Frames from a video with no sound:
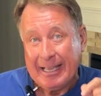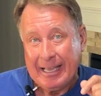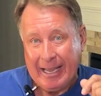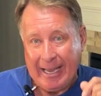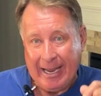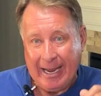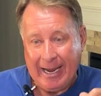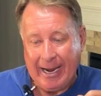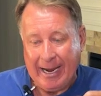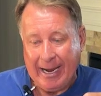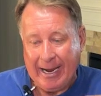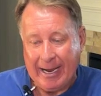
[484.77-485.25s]

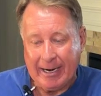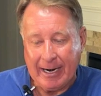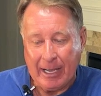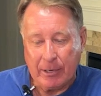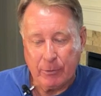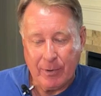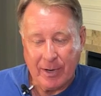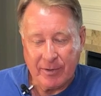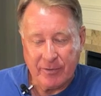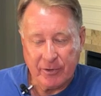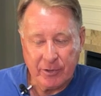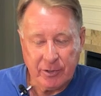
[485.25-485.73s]
and
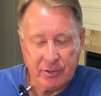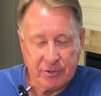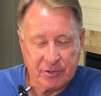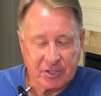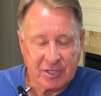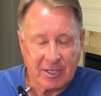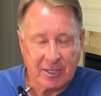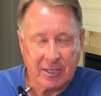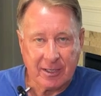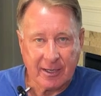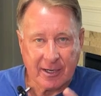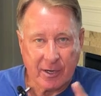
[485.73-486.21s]
I'd rather use
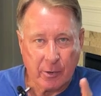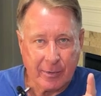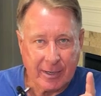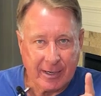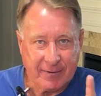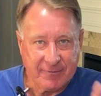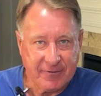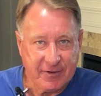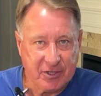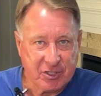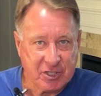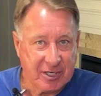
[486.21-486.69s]
clear when
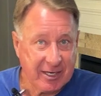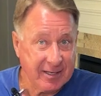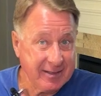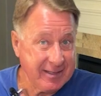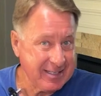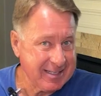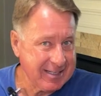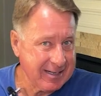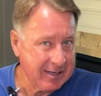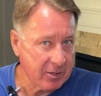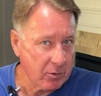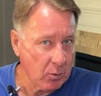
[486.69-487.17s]
I'm fishing in
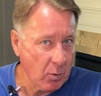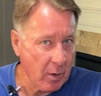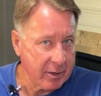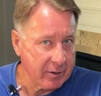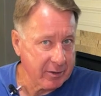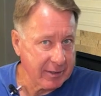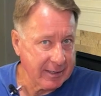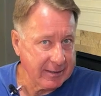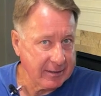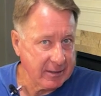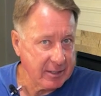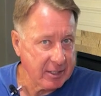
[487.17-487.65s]
these clear water
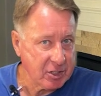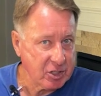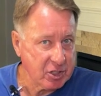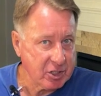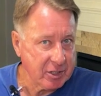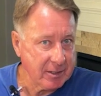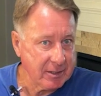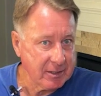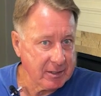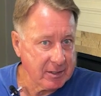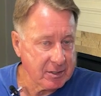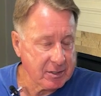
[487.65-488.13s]

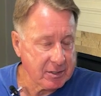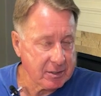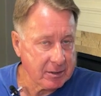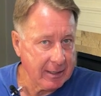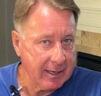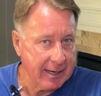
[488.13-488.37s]
conditions.